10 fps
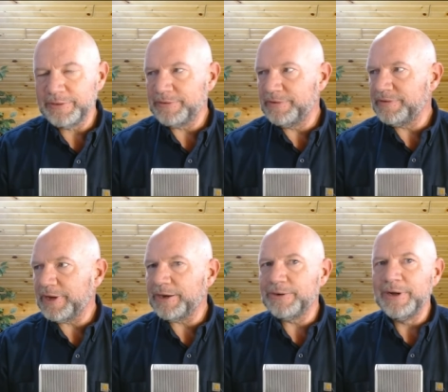This is
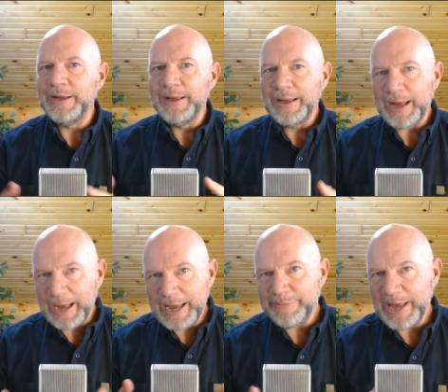how
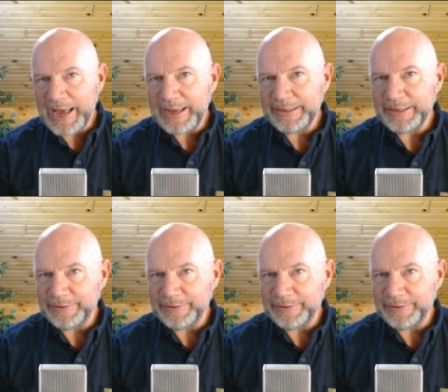I'm adding